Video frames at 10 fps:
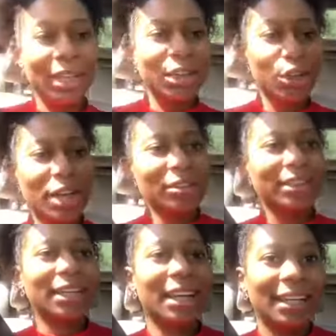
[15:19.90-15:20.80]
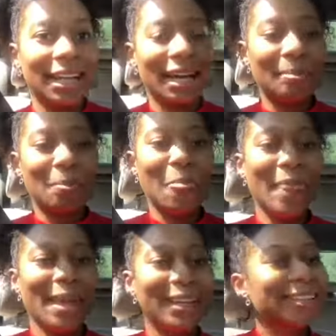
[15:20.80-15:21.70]
get her and everything like that.
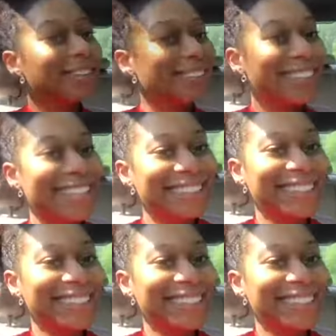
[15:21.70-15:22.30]
So stay